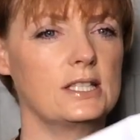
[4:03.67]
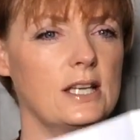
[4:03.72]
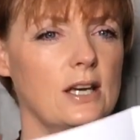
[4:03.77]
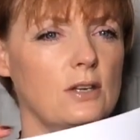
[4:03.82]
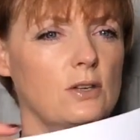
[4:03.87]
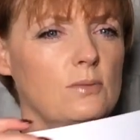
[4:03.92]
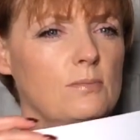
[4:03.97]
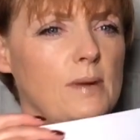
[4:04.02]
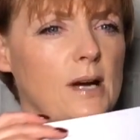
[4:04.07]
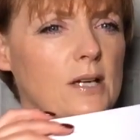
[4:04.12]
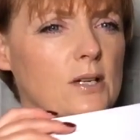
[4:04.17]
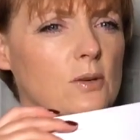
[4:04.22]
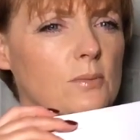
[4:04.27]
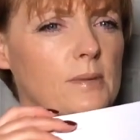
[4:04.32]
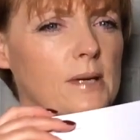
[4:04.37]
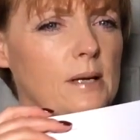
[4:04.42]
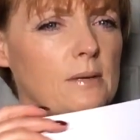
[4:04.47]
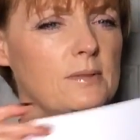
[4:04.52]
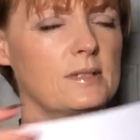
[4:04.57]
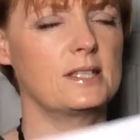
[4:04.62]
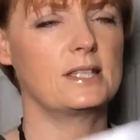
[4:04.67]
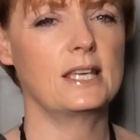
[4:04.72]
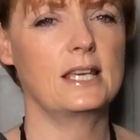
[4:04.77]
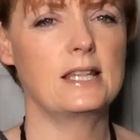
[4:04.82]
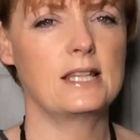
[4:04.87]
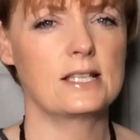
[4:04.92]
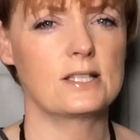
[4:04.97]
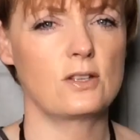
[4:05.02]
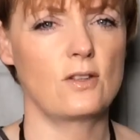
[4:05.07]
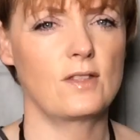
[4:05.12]
Now, you might not be able to see
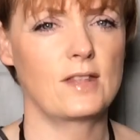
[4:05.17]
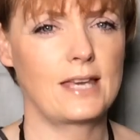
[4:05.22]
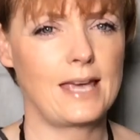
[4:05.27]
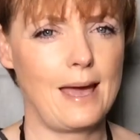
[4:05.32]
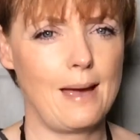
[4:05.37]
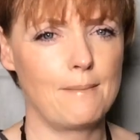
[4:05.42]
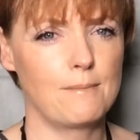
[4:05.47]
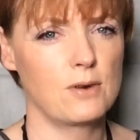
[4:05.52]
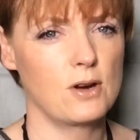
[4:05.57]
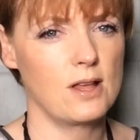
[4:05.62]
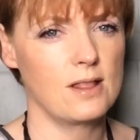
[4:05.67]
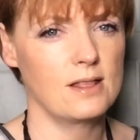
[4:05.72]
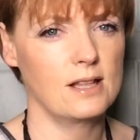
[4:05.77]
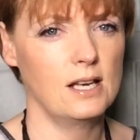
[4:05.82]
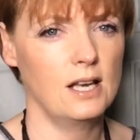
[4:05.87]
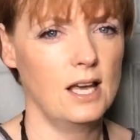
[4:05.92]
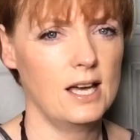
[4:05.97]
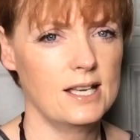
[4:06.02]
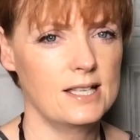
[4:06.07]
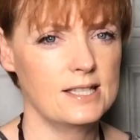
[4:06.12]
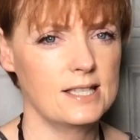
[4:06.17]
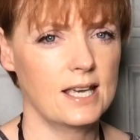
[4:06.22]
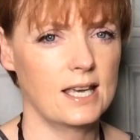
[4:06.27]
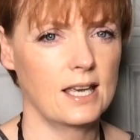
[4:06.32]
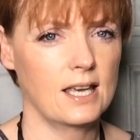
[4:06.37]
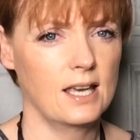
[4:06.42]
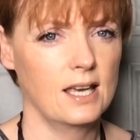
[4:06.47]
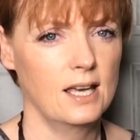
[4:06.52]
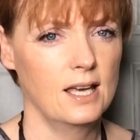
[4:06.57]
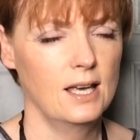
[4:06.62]
this on the camera and the
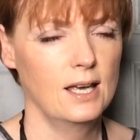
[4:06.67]
lighting,